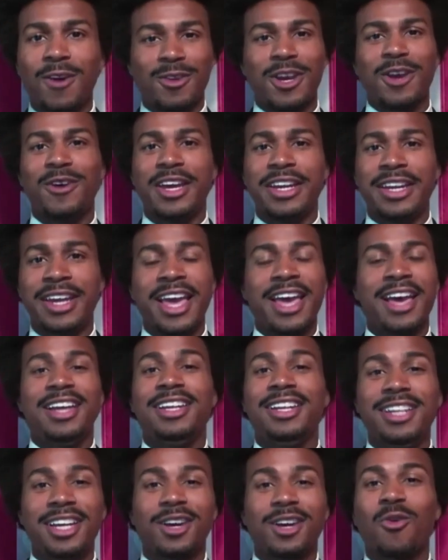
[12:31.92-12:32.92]
Oh, go ahead.
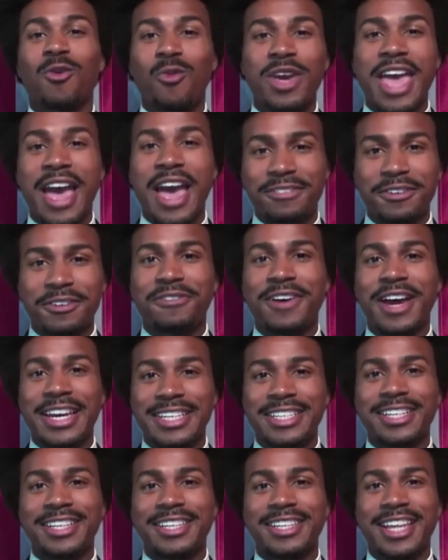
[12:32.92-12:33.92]
Look, we have to
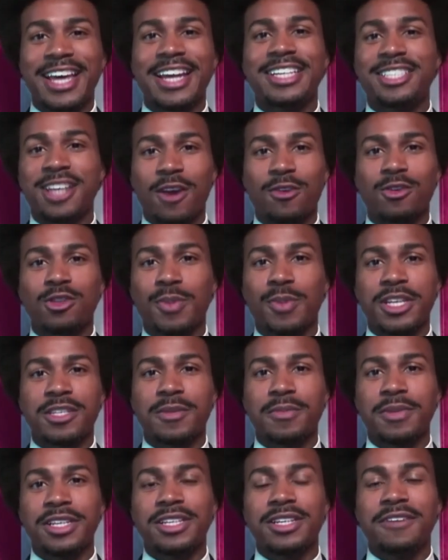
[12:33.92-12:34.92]
fight. That is our
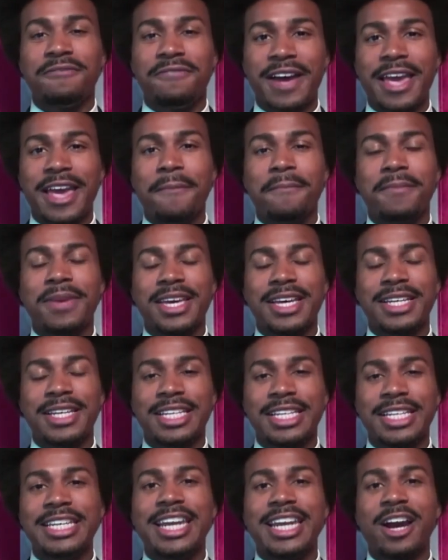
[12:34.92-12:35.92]
responsibility. Fight
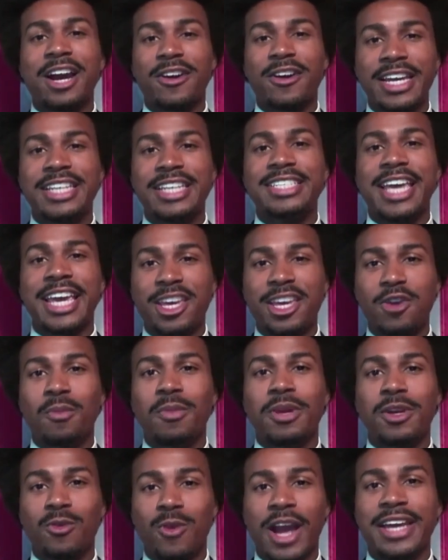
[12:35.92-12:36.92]
because clean air is a
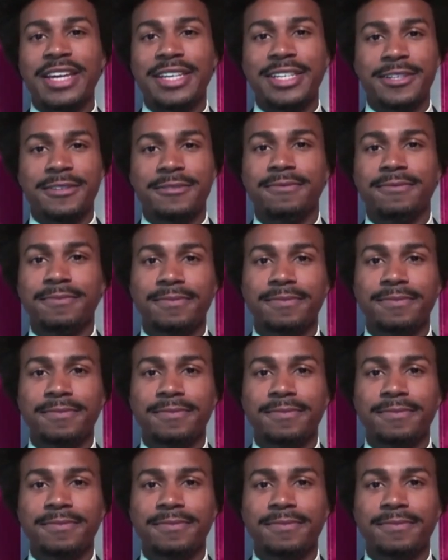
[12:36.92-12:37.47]
human right.